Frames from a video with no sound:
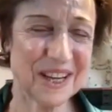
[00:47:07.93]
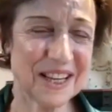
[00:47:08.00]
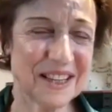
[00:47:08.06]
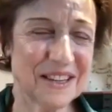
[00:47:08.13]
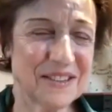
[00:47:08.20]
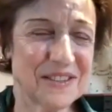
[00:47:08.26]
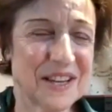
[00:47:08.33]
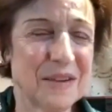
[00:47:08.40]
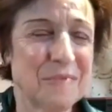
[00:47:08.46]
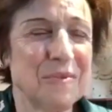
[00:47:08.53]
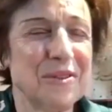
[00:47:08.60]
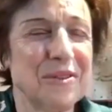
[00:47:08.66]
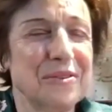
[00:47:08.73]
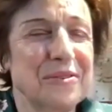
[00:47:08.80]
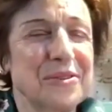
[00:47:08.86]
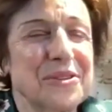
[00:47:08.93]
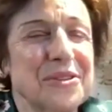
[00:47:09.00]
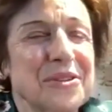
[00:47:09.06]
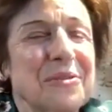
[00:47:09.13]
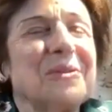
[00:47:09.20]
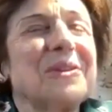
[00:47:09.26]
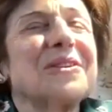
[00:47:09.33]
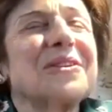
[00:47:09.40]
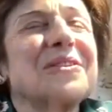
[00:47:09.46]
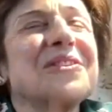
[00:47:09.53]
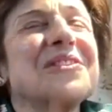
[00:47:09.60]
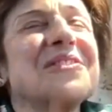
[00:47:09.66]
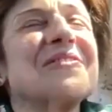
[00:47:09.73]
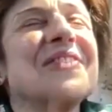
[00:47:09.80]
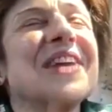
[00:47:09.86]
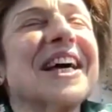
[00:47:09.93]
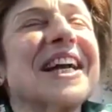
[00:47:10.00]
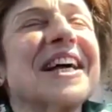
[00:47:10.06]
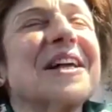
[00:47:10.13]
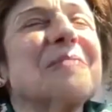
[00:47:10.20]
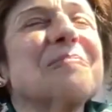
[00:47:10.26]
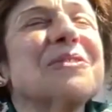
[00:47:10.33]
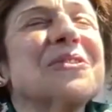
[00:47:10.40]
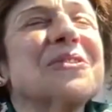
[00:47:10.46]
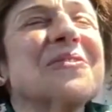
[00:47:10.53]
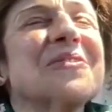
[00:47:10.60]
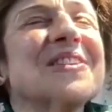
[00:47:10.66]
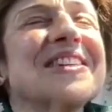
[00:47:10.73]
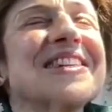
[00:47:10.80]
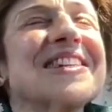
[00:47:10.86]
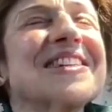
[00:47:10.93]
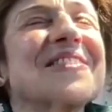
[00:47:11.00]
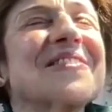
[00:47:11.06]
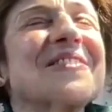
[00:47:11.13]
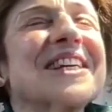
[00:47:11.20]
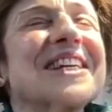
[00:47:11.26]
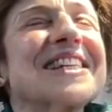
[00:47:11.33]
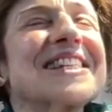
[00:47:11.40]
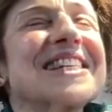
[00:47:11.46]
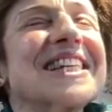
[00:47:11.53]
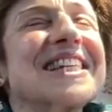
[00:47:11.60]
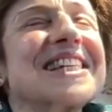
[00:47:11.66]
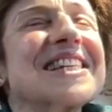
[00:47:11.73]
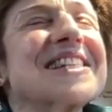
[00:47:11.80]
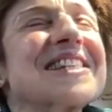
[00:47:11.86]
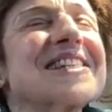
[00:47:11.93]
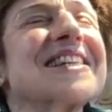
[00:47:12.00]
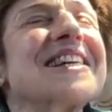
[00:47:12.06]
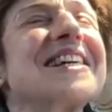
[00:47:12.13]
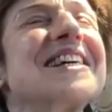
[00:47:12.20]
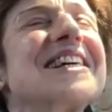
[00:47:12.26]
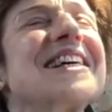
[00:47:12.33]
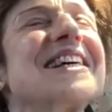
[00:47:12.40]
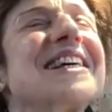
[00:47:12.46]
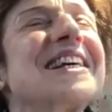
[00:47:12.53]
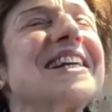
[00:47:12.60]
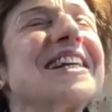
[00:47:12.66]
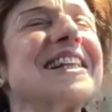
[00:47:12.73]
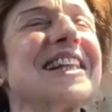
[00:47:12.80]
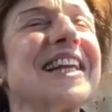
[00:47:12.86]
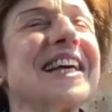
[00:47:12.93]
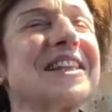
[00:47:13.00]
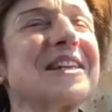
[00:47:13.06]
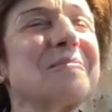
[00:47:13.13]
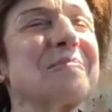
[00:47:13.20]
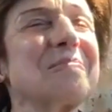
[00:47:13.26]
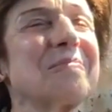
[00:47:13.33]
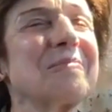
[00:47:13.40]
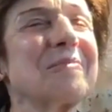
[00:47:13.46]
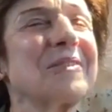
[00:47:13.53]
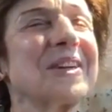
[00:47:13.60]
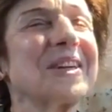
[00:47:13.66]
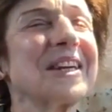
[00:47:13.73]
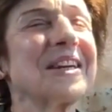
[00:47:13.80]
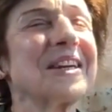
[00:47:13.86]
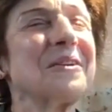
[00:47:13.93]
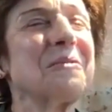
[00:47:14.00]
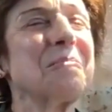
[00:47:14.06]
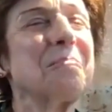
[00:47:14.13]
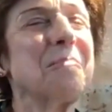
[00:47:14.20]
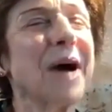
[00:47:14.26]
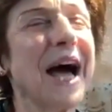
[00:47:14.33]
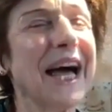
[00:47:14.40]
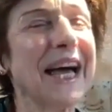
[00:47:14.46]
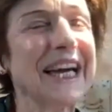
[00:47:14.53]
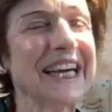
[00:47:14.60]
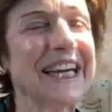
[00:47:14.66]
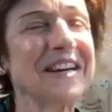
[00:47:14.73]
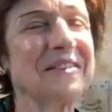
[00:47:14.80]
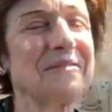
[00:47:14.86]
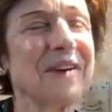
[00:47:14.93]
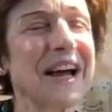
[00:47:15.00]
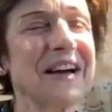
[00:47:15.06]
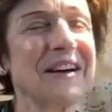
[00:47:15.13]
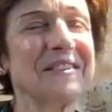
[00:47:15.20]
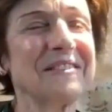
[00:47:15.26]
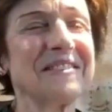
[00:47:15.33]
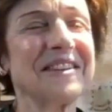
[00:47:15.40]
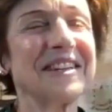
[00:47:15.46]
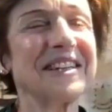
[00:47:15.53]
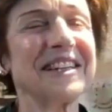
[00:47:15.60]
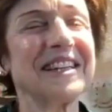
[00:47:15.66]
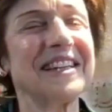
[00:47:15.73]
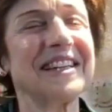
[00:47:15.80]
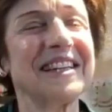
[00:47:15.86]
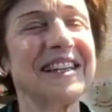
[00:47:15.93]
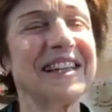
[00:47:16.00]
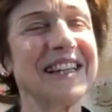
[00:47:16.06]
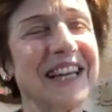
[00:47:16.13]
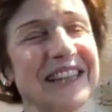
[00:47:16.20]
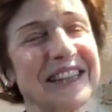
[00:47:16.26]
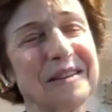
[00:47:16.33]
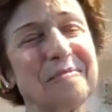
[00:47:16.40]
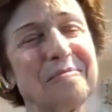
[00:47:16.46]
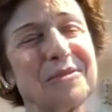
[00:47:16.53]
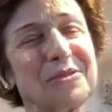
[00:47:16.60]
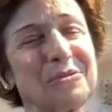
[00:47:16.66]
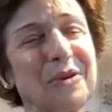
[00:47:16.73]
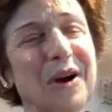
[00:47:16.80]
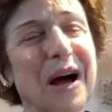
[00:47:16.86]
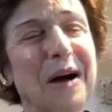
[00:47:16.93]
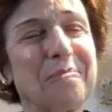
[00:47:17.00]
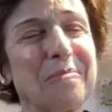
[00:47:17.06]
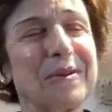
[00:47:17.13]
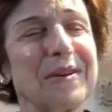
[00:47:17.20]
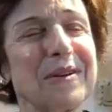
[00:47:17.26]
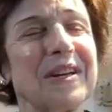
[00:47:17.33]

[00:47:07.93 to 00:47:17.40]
And the same with your shoulders, if that helps you to squeeze and just let them go back and around and let them drop.